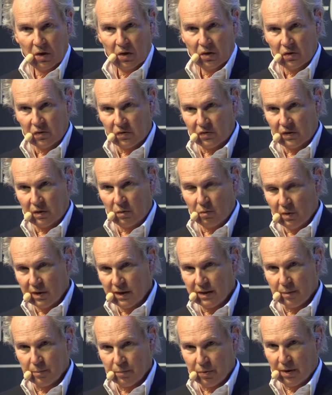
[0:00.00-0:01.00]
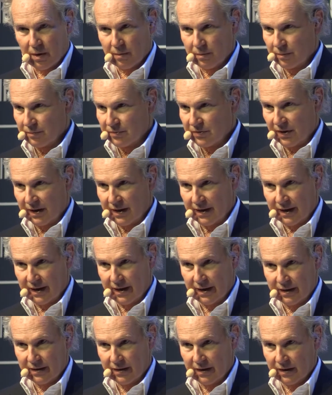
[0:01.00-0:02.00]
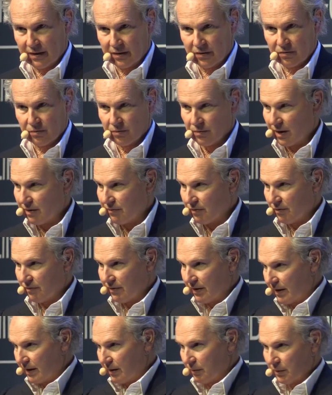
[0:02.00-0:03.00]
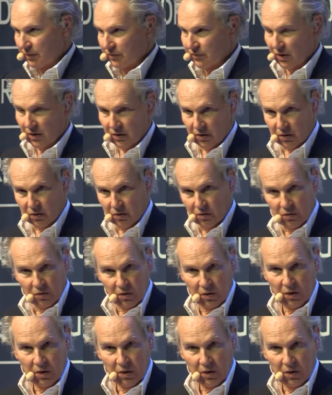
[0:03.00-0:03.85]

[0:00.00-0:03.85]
You see, one of the problems I had, as Raivo Vare will tell you,